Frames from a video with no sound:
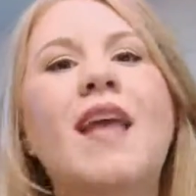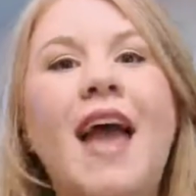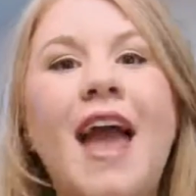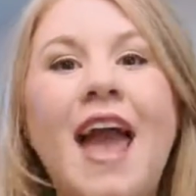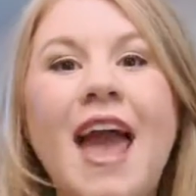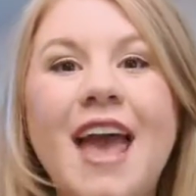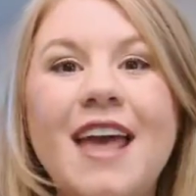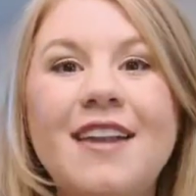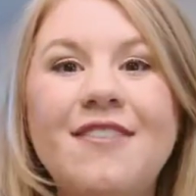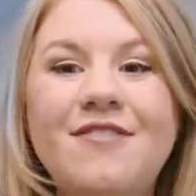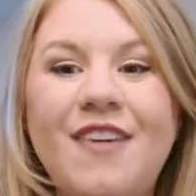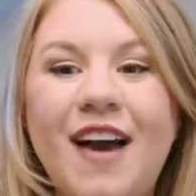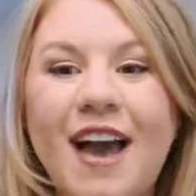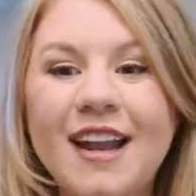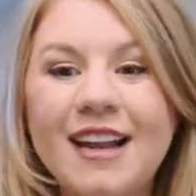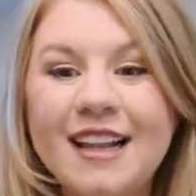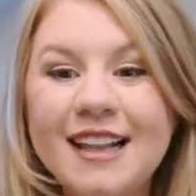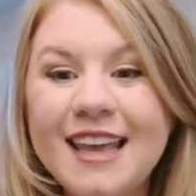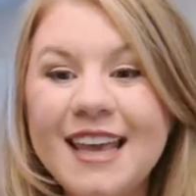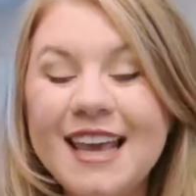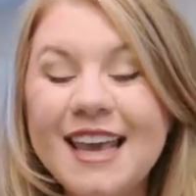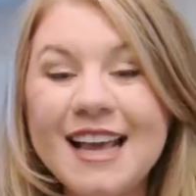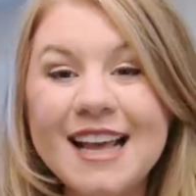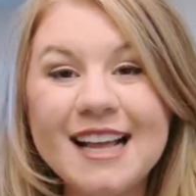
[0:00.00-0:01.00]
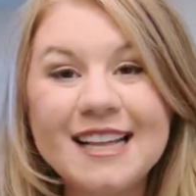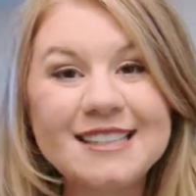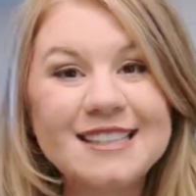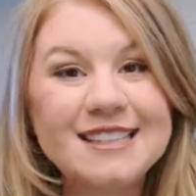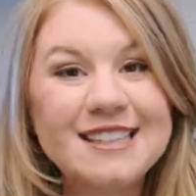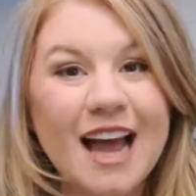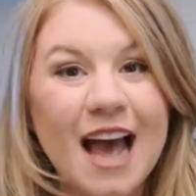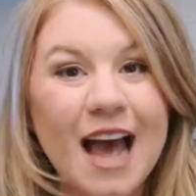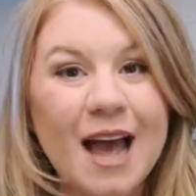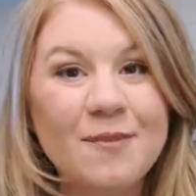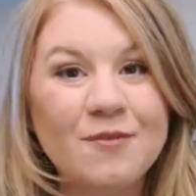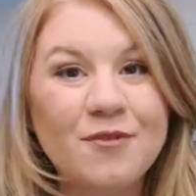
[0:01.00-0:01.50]
And finally, it's
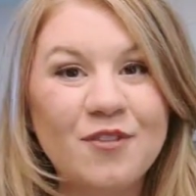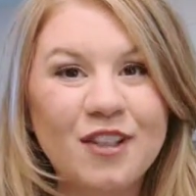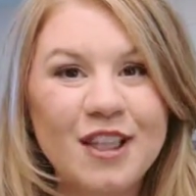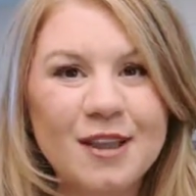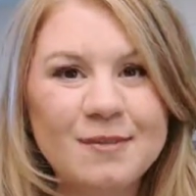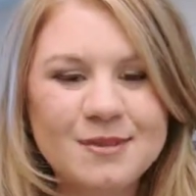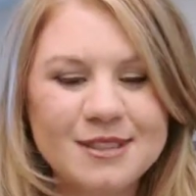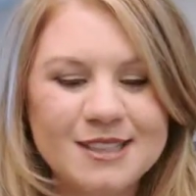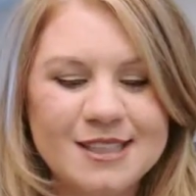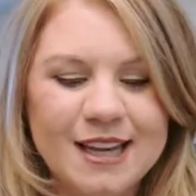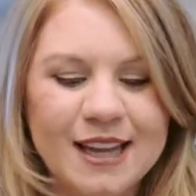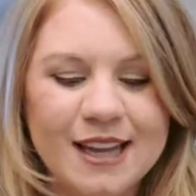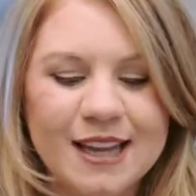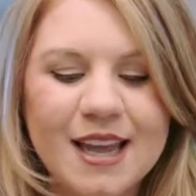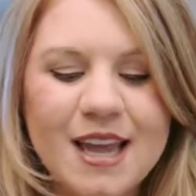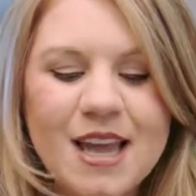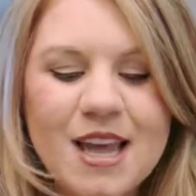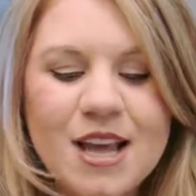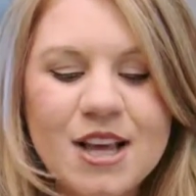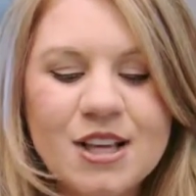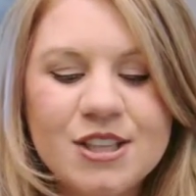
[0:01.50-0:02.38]
time for lipstick.